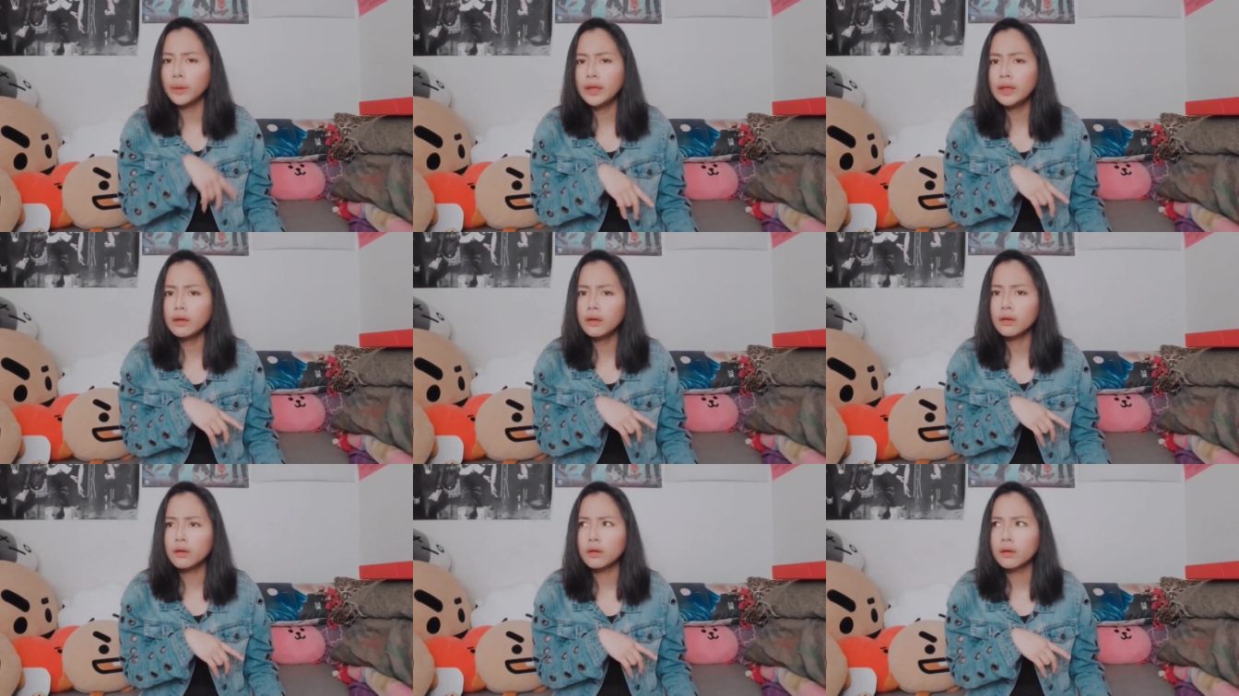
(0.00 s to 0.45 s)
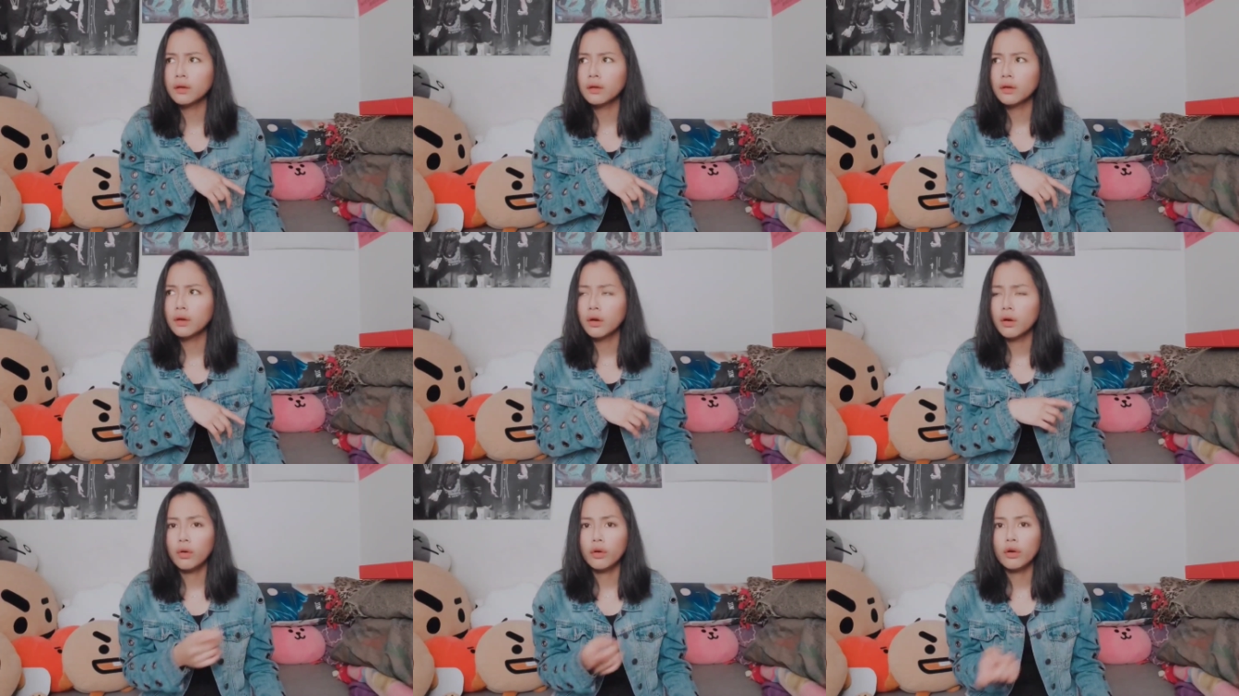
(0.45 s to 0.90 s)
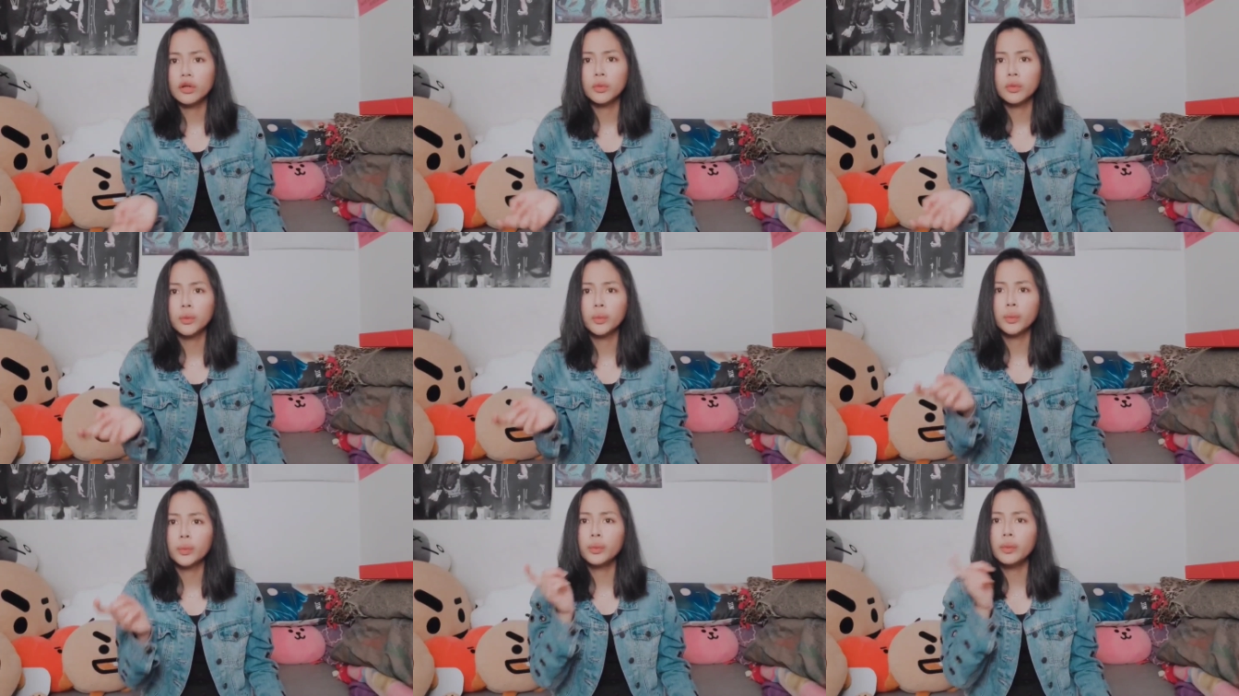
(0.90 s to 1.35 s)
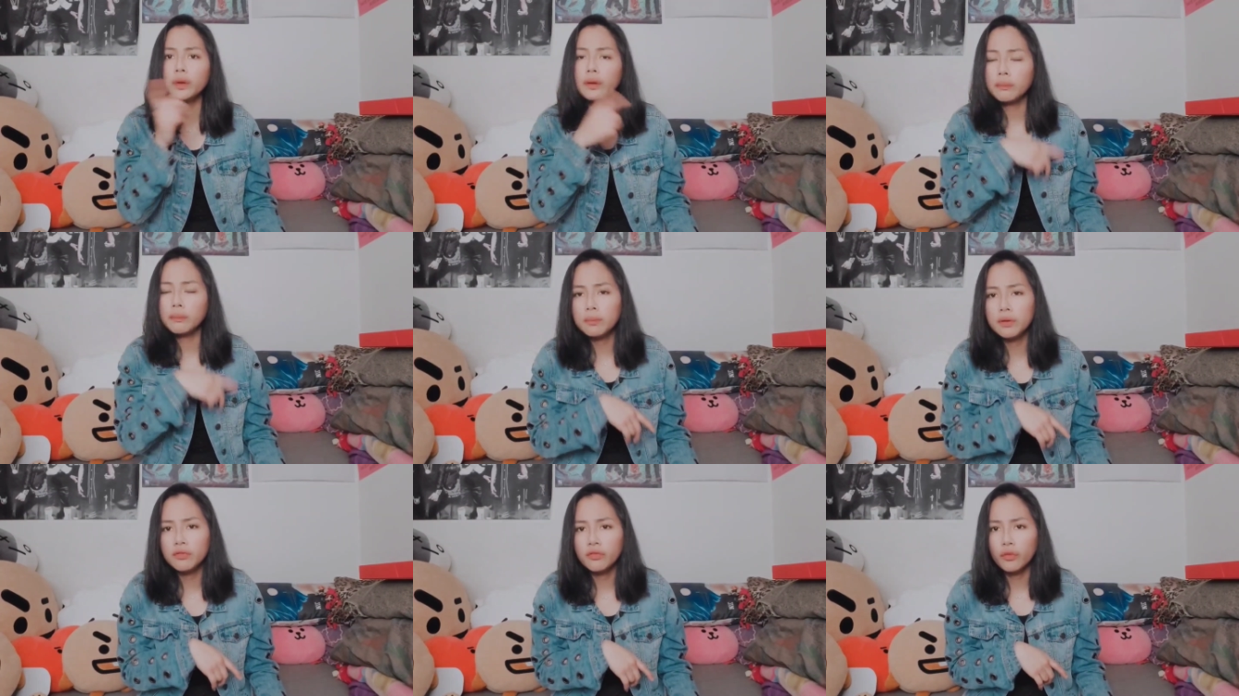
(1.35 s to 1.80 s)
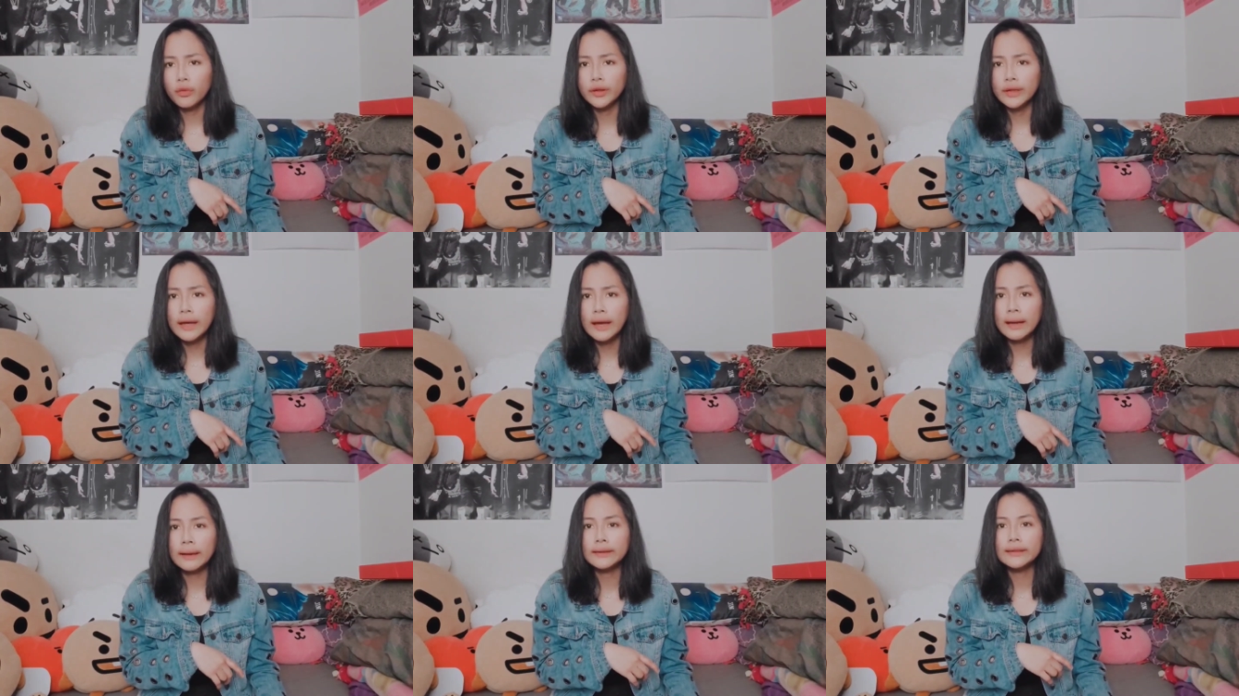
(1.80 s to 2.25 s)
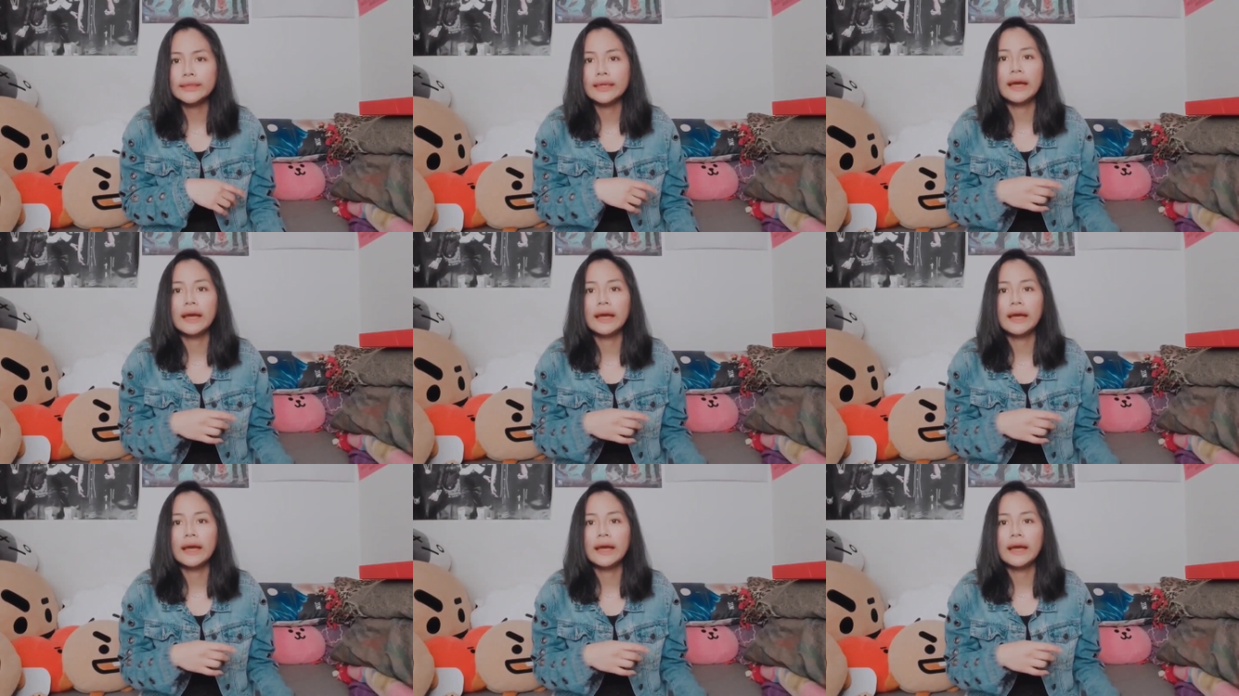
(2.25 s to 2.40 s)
week or the week before that.